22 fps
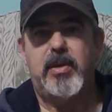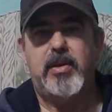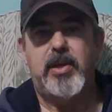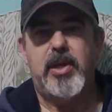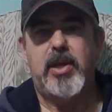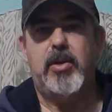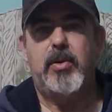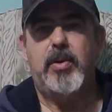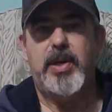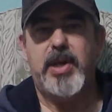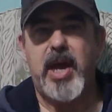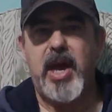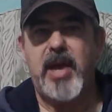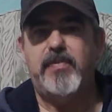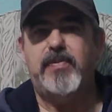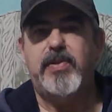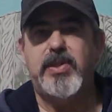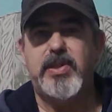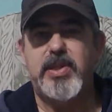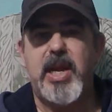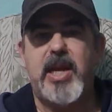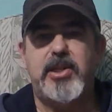A knife
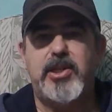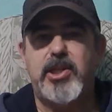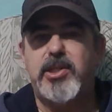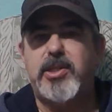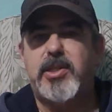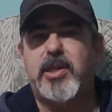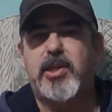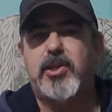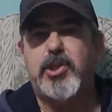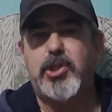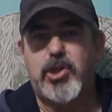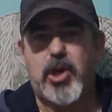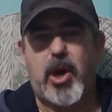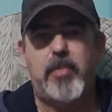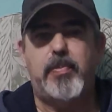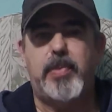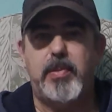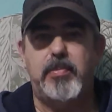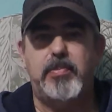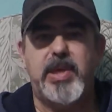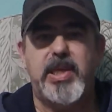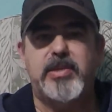is not just a
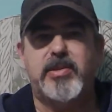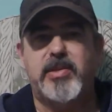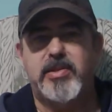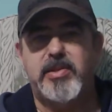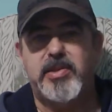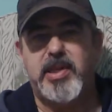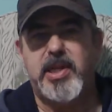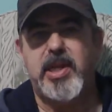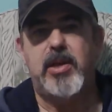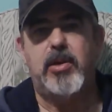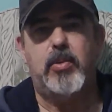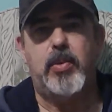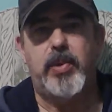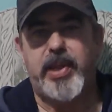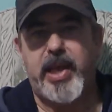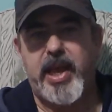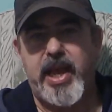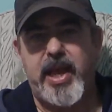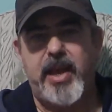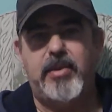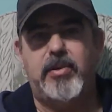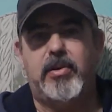sharpened piece of steel with a
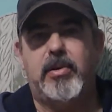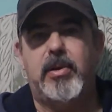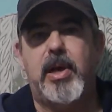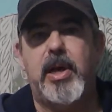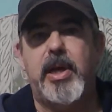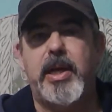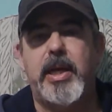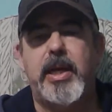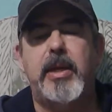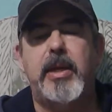handle on it.